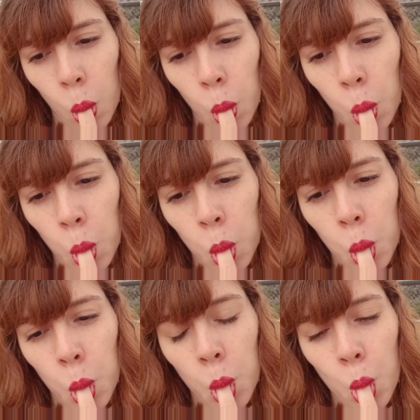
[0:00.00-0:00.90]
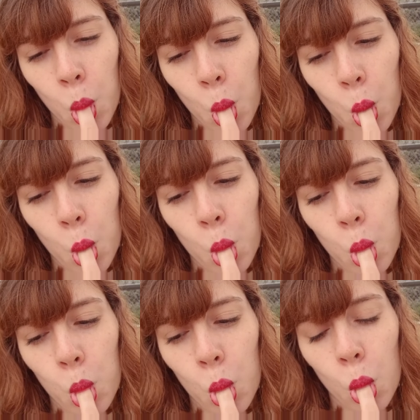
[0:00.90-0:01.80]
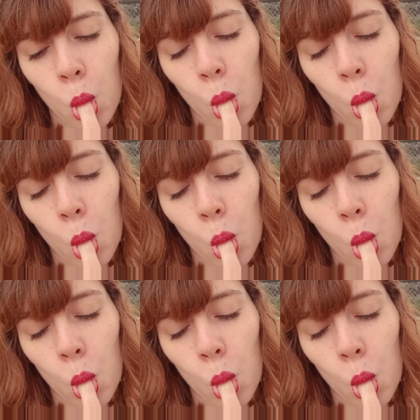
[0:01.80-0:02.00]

No one is speaking in this clip.